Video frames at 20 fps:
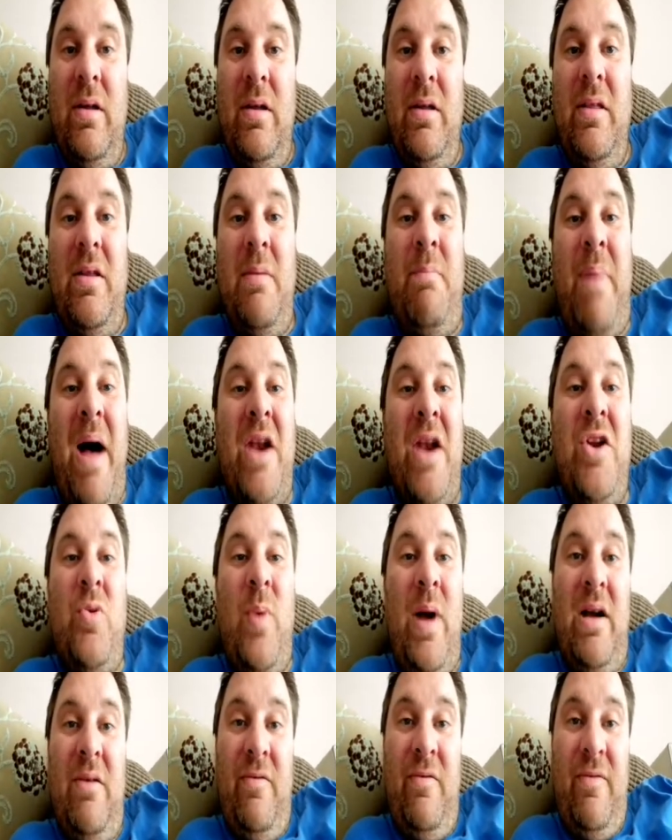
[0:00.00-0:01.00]
The
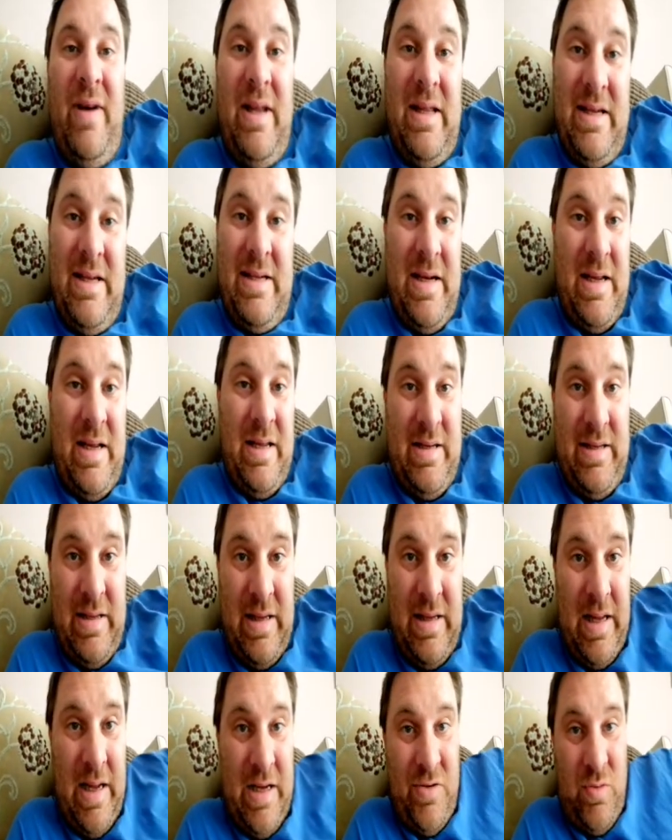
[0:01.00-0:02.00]
bandwagon fallacy. This is the
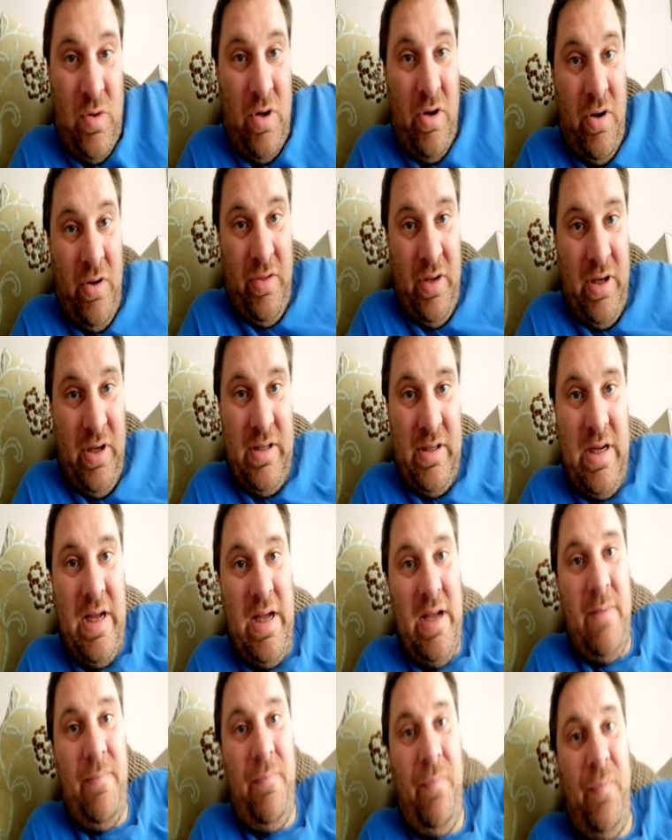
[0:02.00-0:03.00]
last one on this
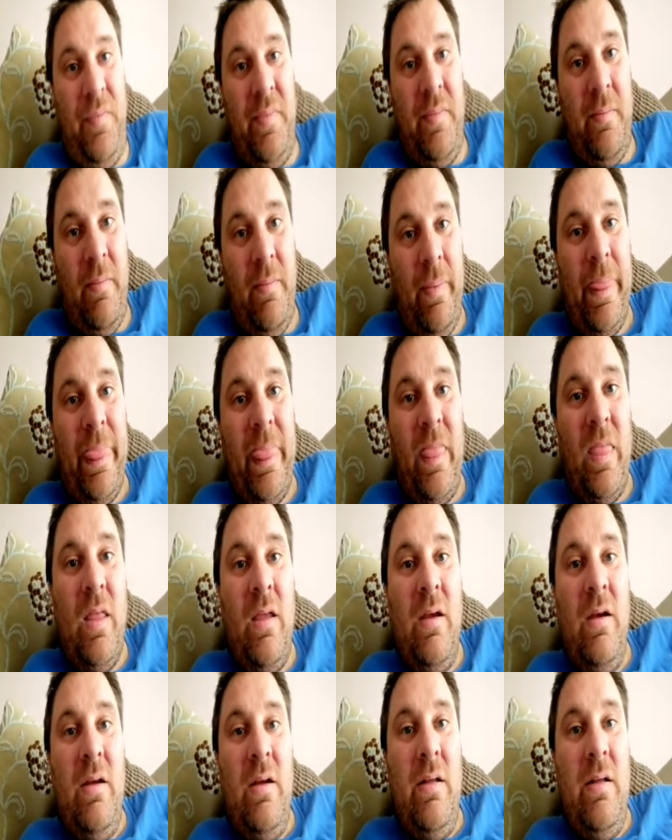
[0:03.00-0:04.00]
now. And
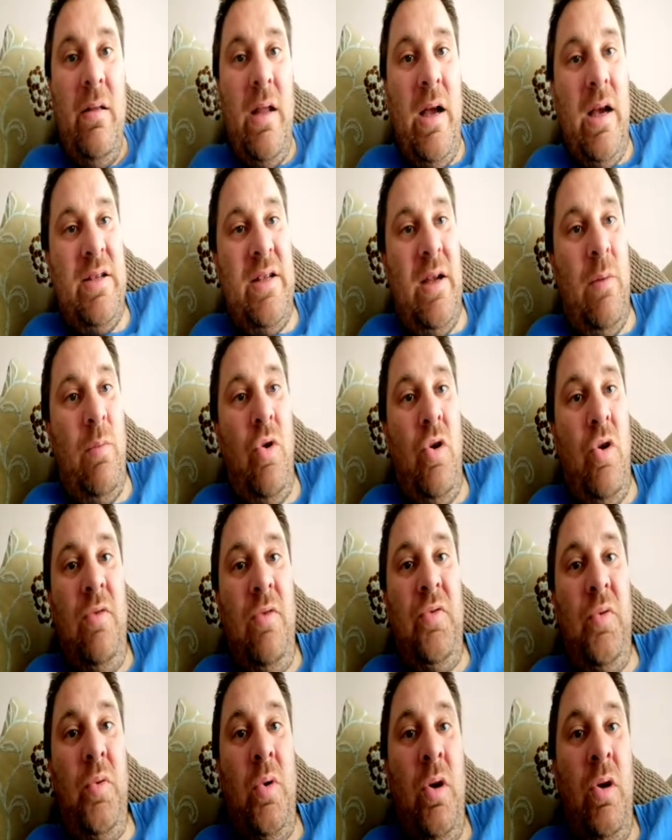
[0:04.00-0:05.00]
like I said, we'll go
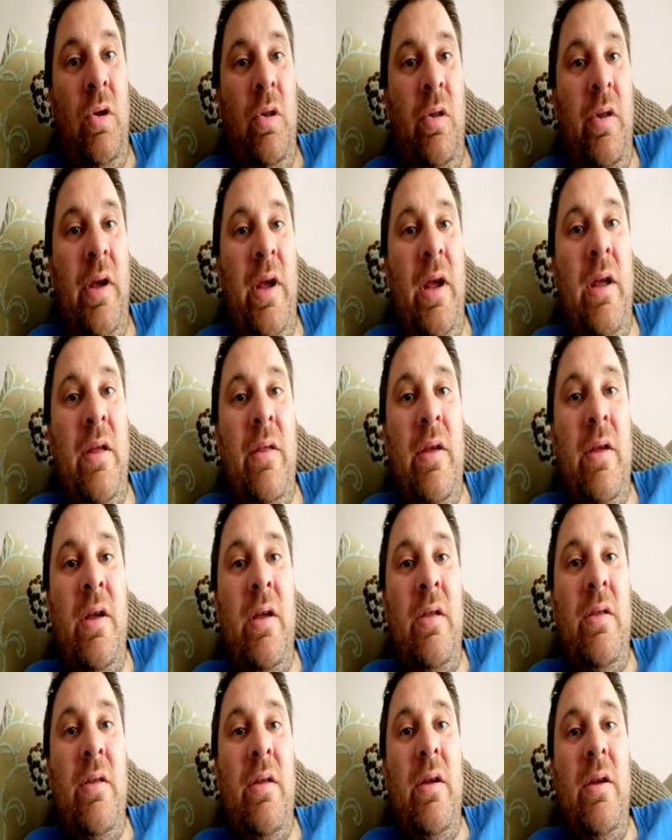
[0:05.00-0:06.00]
through all
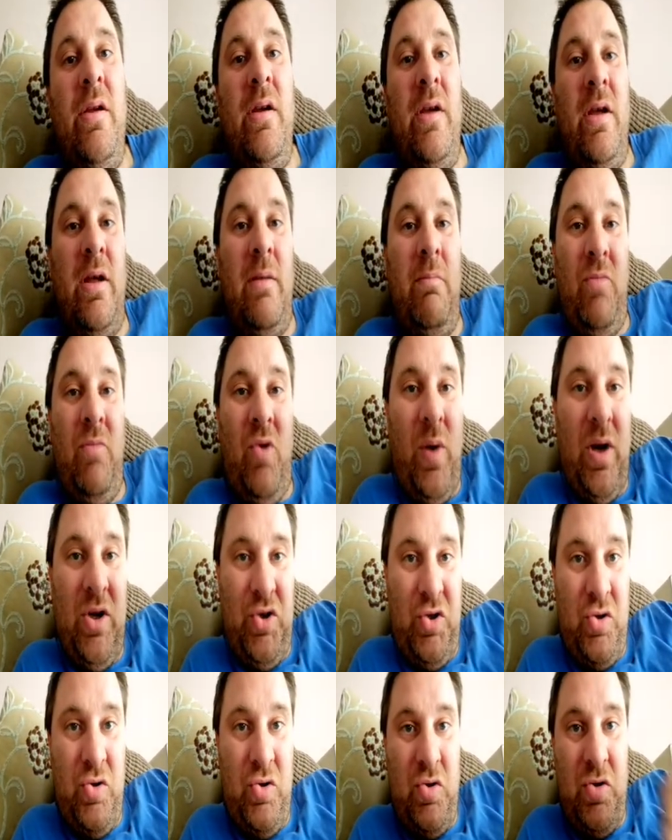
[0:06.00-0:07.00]
the
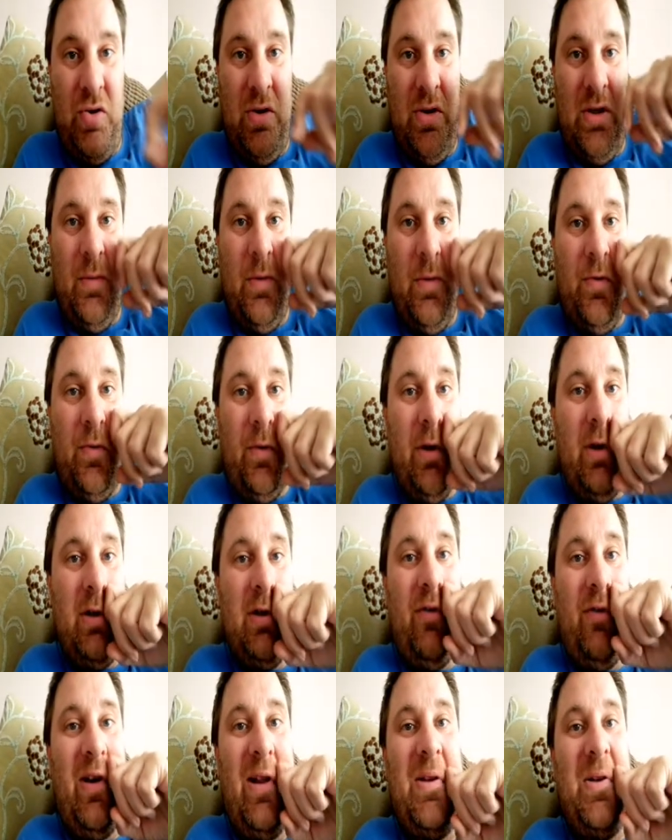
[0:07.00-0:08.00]
questions and see which one is the
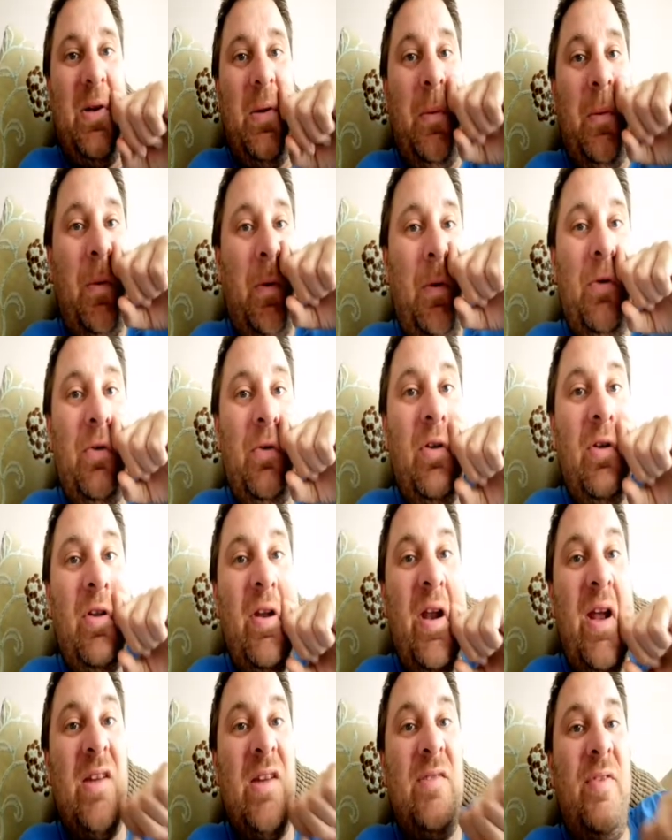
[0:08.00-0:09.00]
fallacy and which one isn't in the
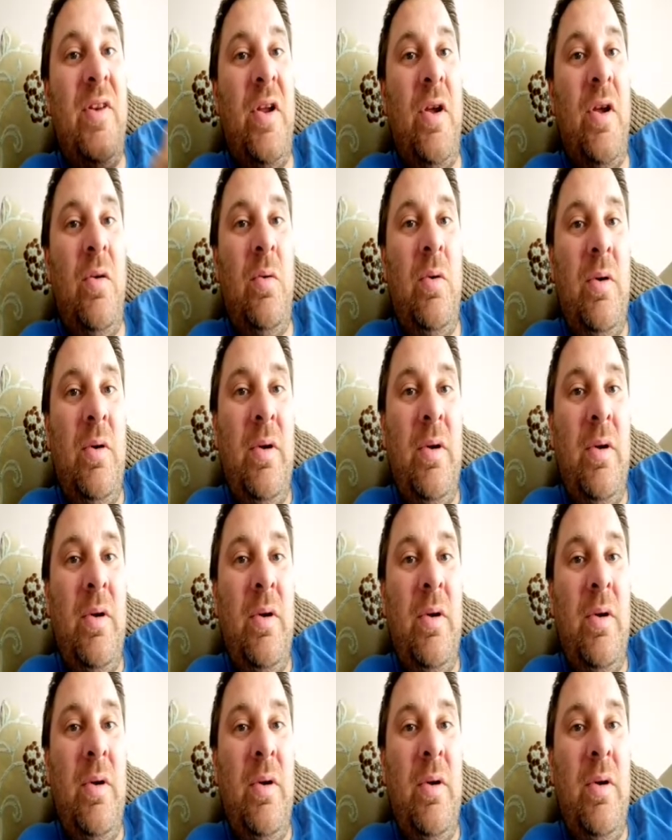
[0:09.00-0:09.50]
next video.